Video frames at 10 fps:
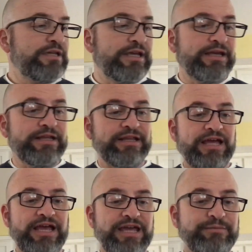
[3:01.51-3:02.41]
and
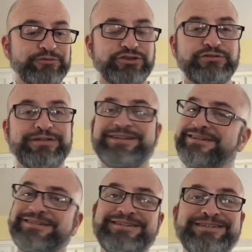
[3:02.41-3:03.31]
I
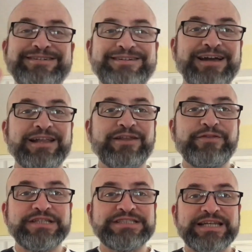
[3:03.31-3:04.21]

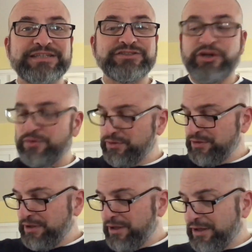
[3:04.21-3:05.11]
love these things. So
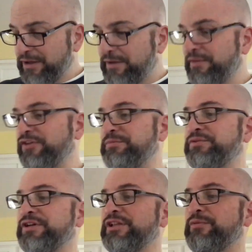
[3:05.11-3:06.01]
this
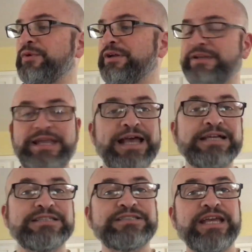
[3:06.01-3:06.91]
particular one
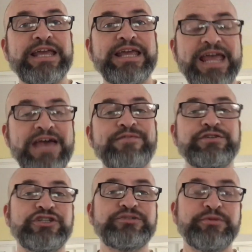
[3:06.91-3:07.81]
has a half a
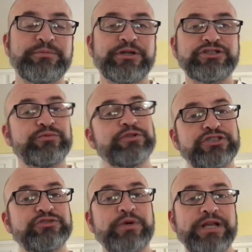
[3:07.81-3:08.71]
teaspoon measure, which
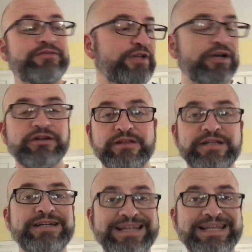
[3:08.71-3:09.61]
is what I've
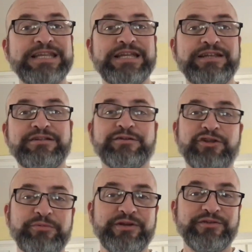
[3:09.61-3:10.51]
calculated I need. A
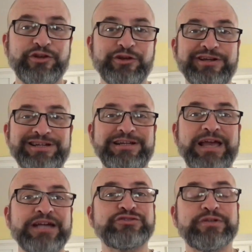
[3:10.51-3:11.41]
little
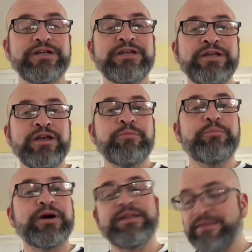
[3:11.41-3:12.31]
extra,
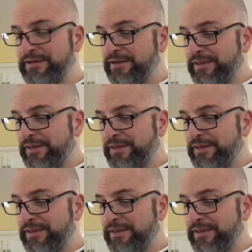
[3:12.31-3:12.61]
but